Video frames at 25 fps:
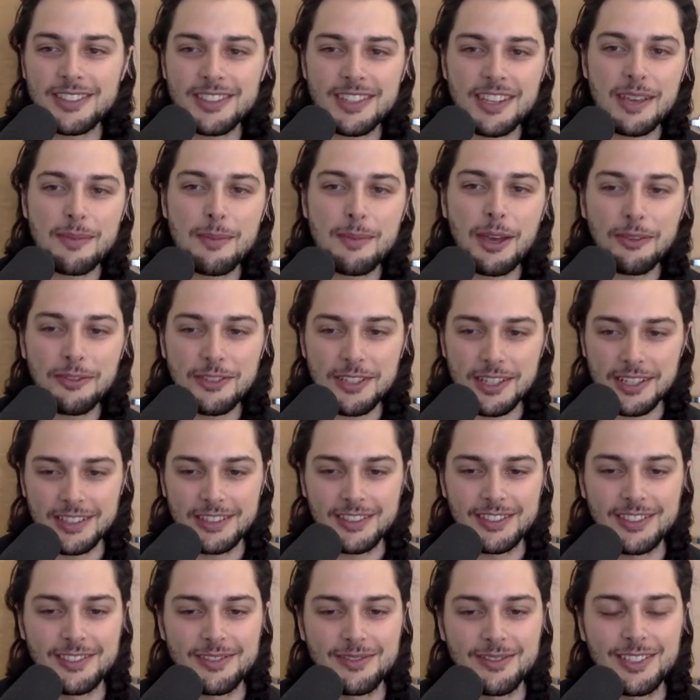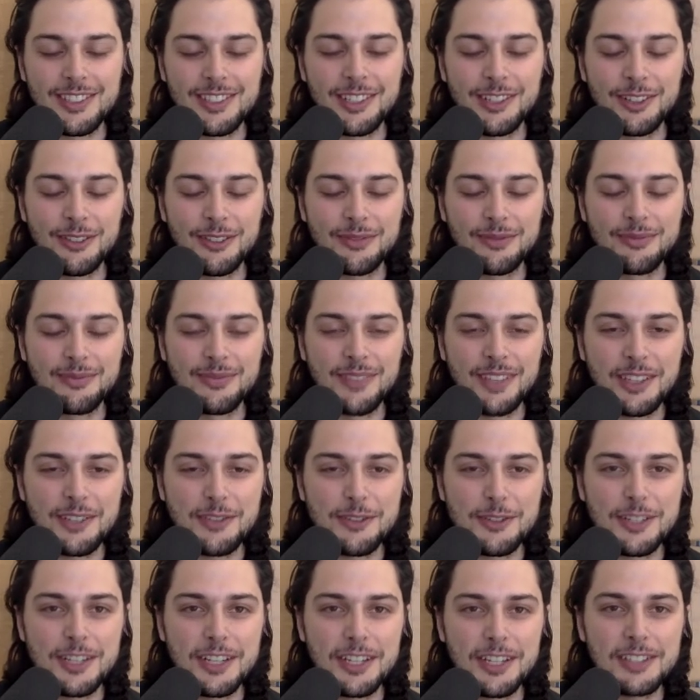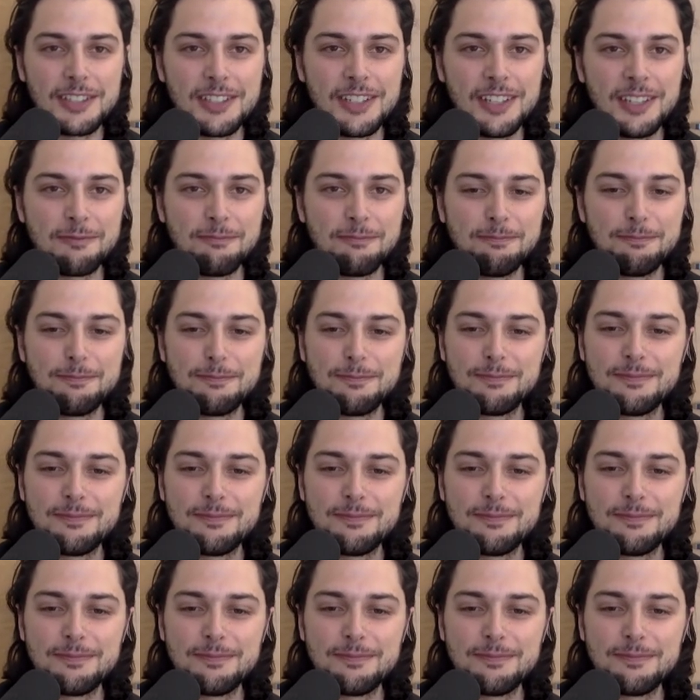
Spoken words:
CMF does. So thanks for taking time.